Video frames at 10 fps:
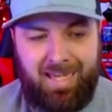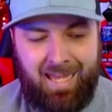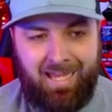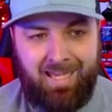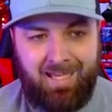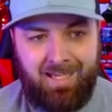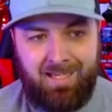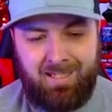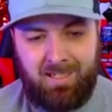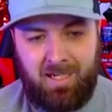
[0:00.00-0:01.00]

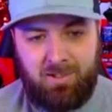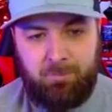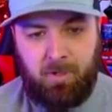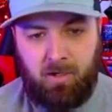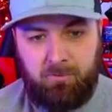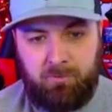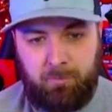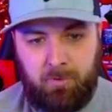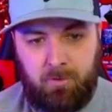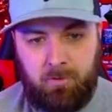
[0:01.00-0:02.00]
And it's
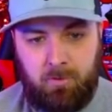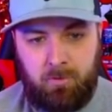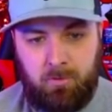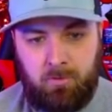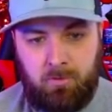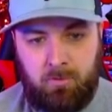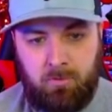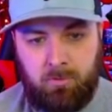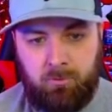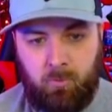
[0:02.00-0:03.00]

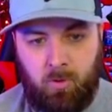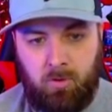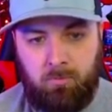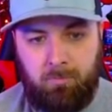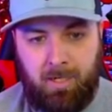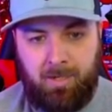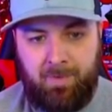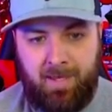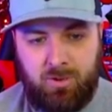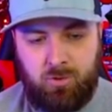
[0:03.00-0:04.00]
possible there's one by
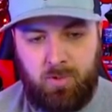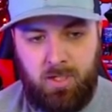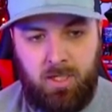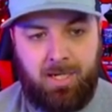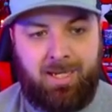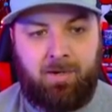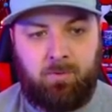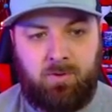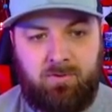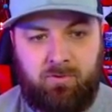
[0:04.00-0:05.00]
that tree. I can't
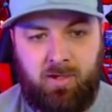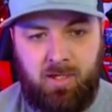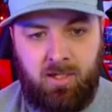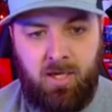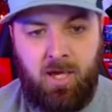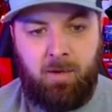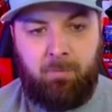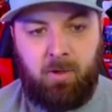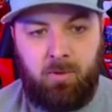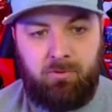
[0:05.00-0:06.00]
really see,
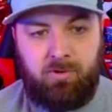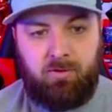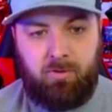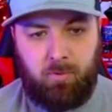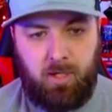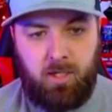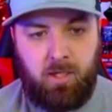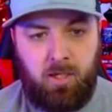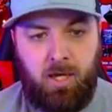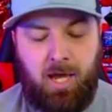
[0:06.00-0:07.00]
but I only see 3.
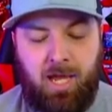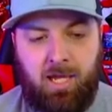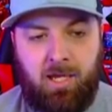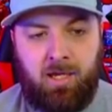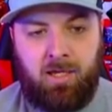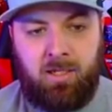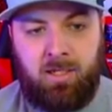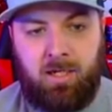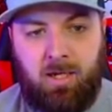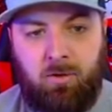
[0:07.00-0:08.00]

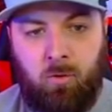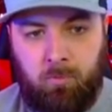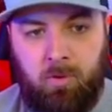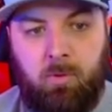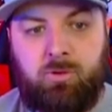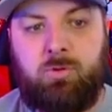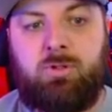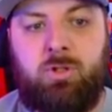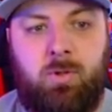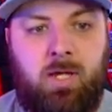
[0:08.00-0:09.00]
And normally what you would
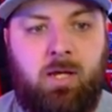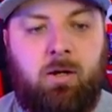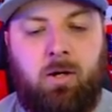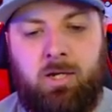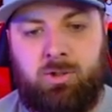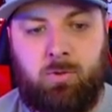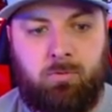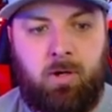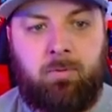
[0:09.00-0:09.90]
do here is you would run